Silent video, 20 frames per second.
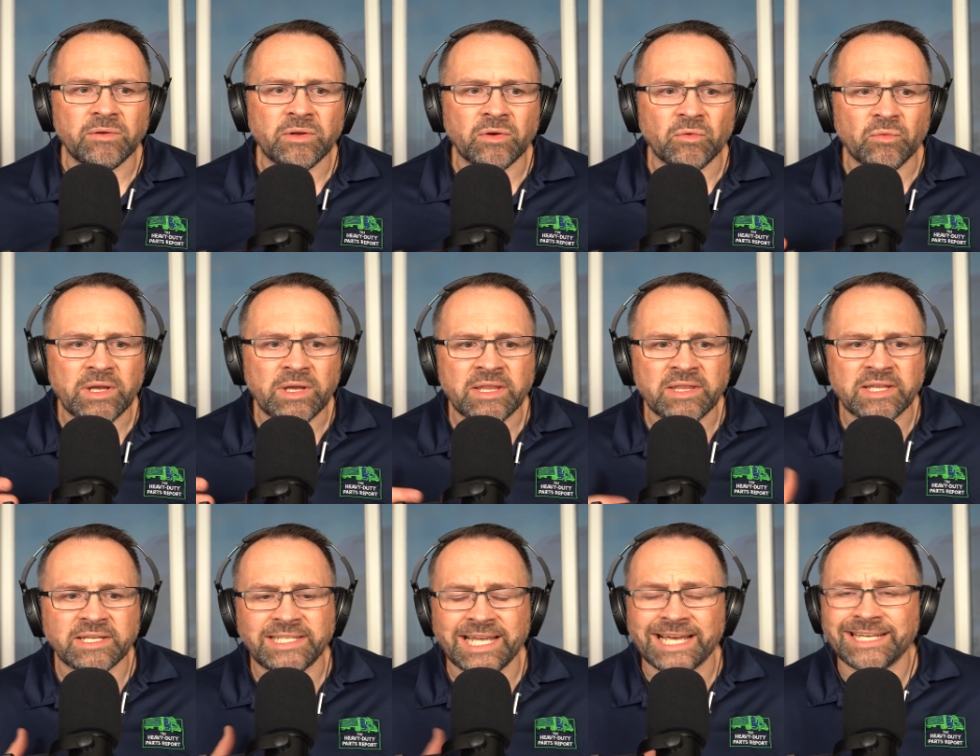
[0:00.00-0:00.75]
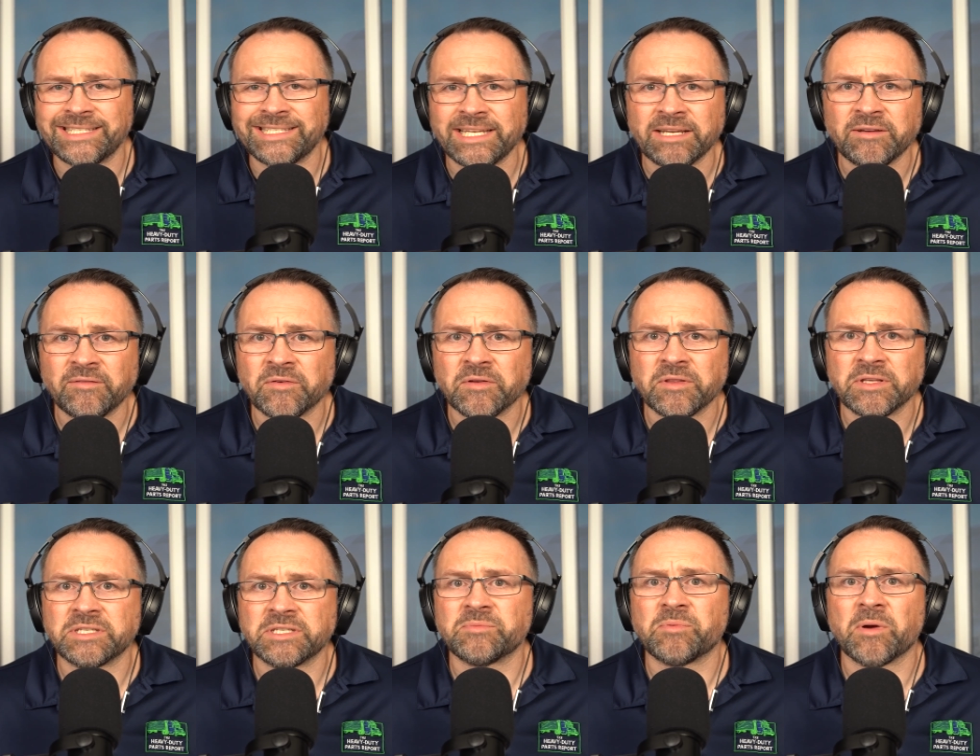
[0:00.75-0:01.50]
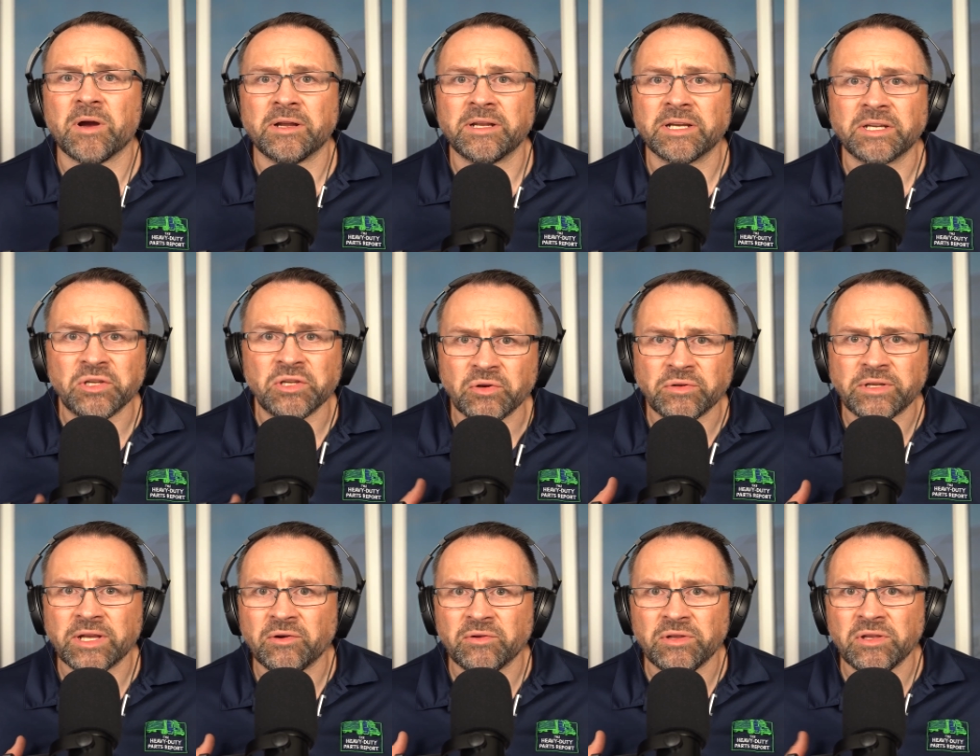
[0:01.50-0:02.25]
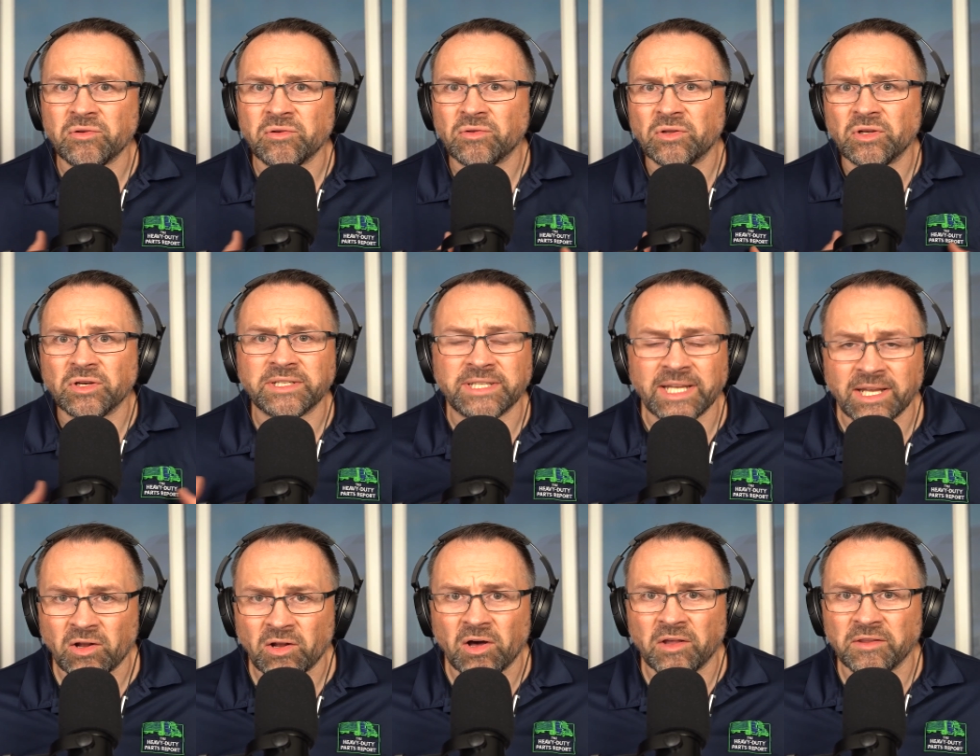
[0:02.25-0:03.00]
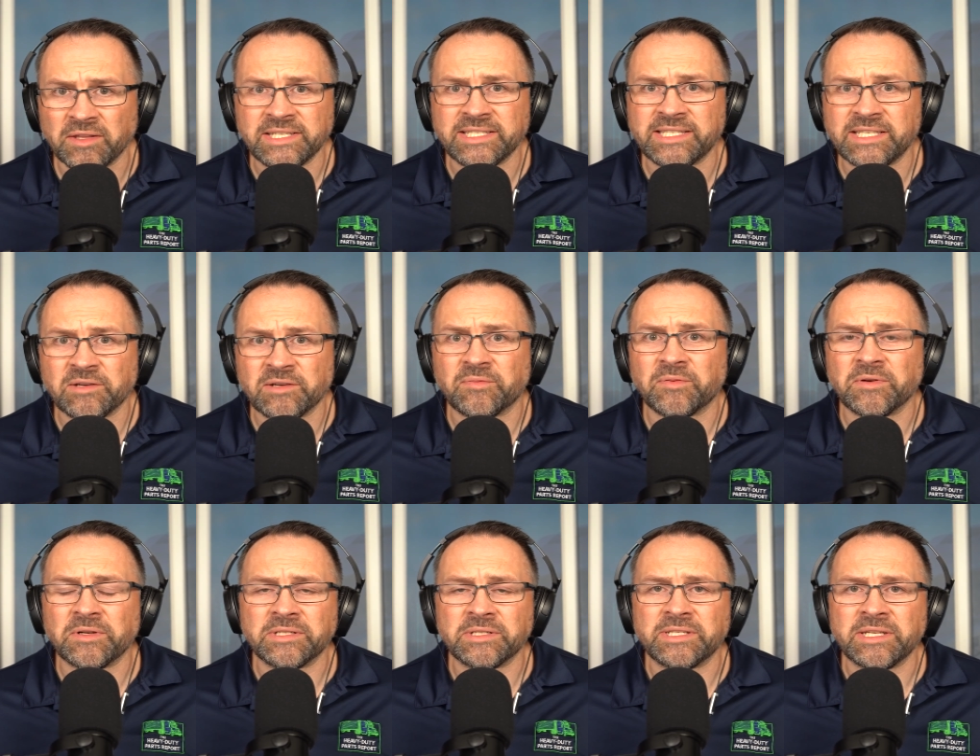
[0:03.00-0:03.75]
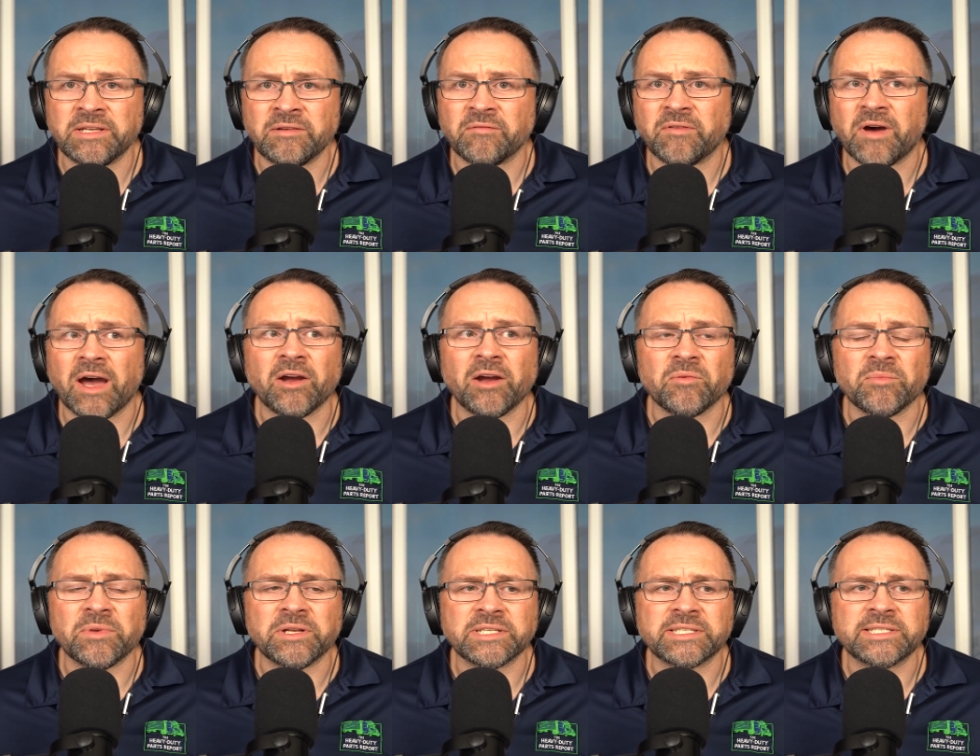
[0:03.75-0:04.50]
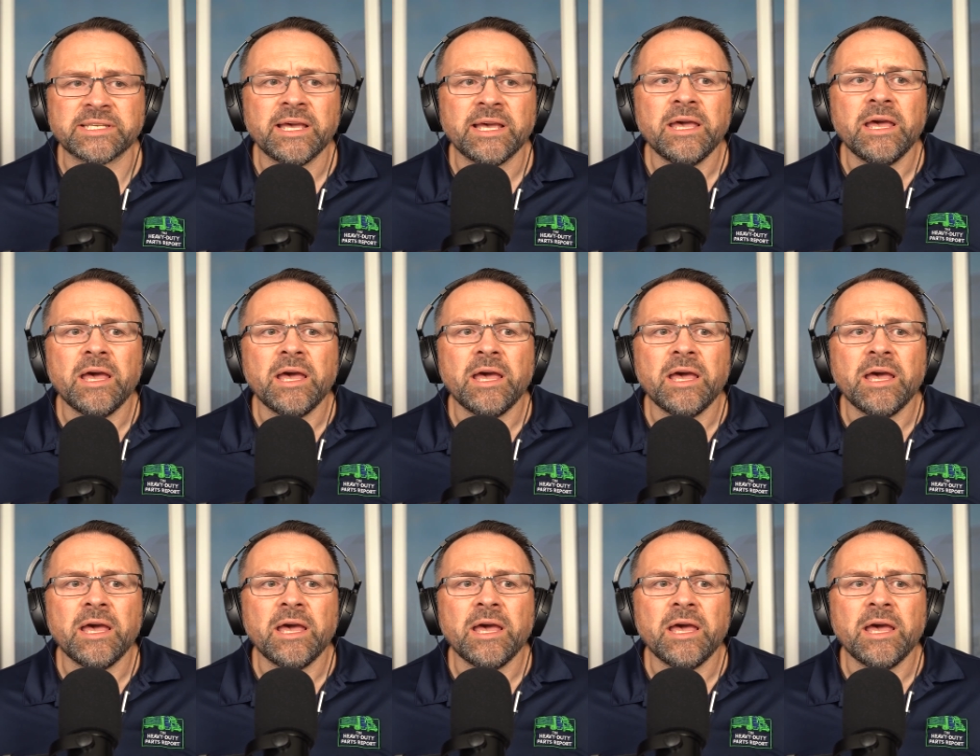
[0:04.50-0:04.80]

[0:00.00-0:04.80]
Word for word: You know, in the testing for this product, no doubt you looked at all these different environments,